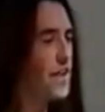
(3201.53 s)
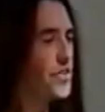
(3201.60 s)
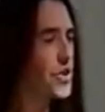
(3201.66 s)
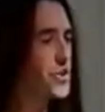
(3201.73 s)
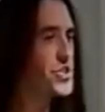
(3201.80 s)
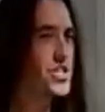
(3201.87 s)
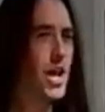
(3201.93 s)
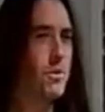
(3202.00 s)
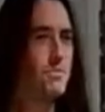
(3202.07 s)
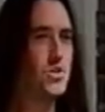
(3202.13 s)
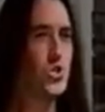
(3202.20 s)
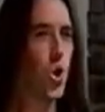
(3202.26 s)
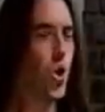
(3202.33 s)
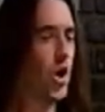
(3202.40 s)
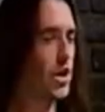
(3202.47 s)
there's some
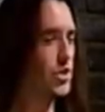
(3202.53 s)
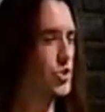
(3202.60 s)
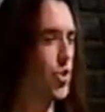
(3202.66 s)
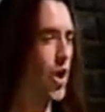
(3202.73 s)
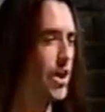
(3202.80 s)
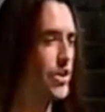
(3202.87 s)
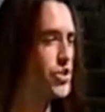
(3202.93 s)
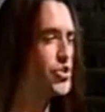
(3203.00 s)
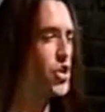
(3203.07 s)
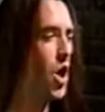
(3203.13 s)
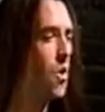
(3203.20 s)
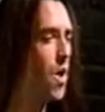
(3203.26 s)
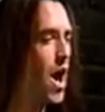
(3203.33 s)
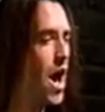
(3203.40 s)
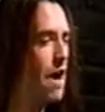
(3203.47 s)
dork trying to
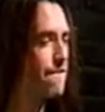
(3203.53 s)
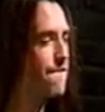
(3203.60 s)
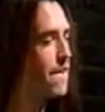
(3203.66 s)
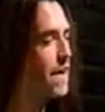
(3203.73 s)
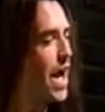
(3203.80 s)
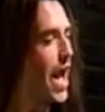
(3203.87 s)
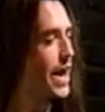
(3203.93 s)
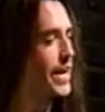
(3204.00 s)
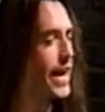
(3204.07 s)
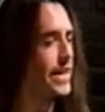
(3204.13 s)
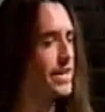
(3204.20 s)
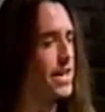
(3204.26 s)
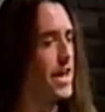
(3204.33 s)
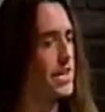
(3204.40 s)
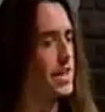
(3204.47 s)
show off and
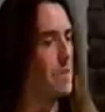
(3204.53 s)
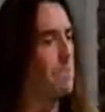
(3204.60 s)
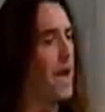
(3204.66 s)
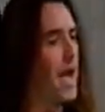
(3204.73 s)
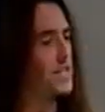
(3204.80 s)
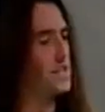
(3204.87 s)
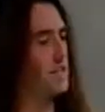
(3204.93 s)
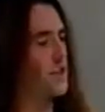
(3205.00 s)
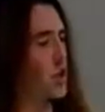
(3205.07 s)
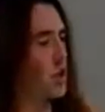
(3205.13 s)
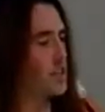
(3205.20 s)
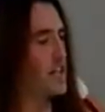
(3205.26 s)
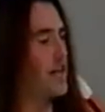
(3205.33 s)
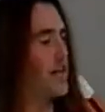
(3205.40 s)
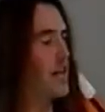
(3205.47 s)
get into the pants of
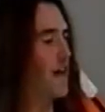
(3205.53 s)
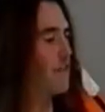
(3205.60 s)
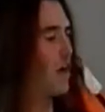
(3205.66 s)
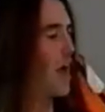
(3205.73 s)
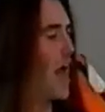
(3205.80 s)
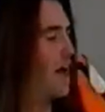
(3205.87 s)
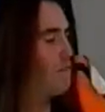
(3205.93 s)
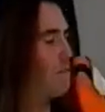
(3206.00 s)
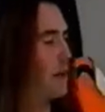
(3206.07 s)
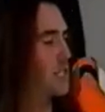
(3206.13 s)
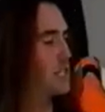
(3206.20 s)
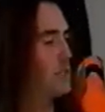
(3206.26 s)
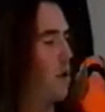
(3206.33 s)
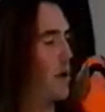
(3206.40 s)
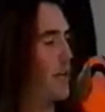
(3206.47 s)
girls he can never have by
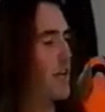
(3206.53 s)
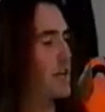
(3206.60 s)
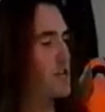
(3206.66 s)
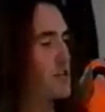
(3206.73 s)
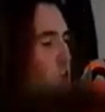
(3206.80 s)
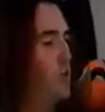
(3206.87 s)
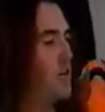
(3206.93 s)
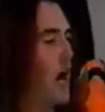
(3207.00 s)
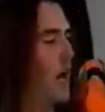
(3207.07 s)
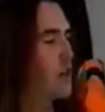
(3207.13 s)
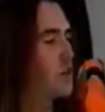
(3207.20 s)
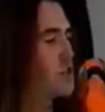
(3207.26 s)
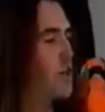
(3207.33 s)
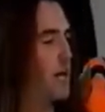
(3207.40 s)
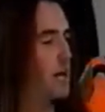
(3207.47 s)
smoking his $2
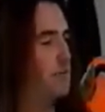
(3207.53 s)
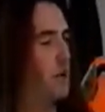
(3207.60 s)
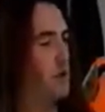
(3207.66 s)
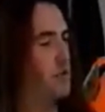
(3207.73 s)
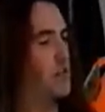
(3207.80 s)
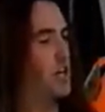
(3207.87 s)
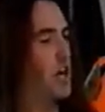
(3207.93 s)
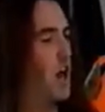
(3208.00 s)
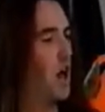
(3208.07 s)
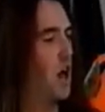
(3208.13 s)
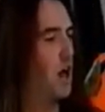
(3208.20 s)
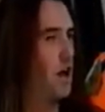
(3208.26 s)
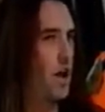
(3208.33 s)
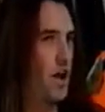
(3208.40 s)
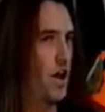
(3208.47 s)
chicken bone
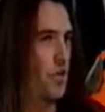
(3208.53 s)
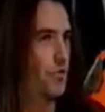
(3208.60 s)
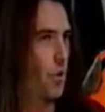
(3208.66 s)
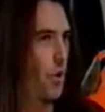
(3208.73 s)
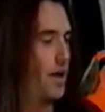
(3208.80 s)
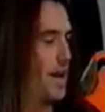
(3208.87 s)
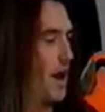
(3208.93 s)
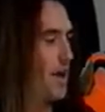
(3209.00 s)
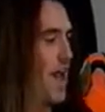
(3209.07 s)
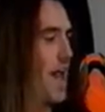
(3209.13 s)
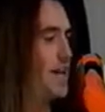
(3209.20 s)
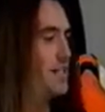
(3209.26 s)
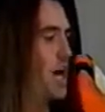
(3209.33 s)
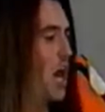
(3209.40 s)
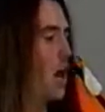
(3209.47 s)
cigar, throwing down
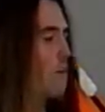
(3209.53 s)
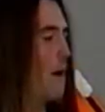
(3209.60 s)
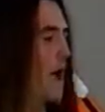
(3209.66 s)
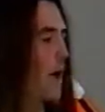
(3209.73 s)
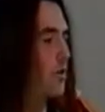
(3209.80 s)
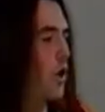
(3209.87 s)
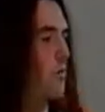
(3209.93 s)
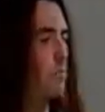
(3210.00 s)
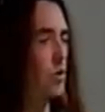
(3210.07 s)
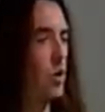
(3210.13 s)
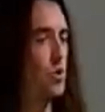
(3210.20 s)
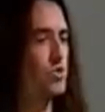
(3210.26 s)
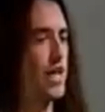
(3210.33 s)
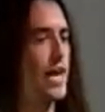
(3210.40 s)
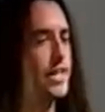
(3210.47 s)
$8 micro
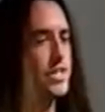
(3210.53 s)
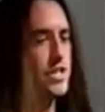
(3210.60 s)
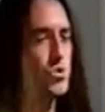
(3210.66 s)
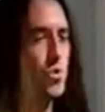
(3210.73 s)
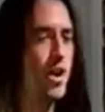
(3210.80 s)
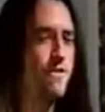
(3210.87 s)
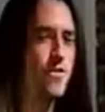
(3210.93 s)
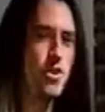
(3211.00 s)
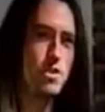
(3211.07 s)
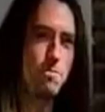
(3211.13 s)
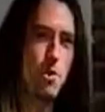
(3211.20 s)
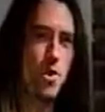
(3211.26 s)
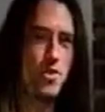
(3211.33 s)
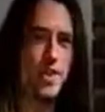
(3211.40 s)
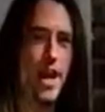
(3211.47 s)
brews like it's his 21st
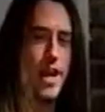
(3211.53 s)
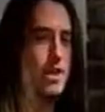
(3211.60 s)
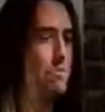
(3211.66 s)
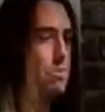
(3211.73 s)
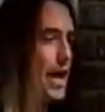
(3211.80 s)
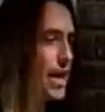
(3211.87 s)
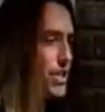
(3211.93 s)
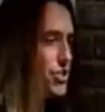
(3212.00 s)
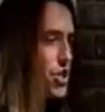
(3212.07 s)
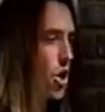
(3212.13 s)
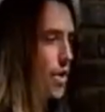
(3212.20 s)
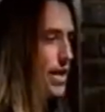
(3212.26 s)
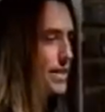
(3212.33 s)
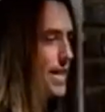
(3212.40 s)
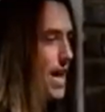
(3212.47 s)
birthday and the plane is
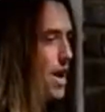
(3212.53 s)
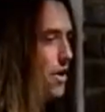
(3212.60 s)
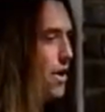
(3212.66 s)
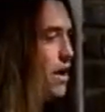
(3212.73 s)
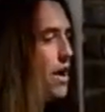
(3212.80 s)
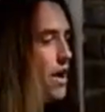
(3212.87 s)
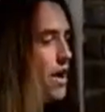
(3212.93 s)
going down.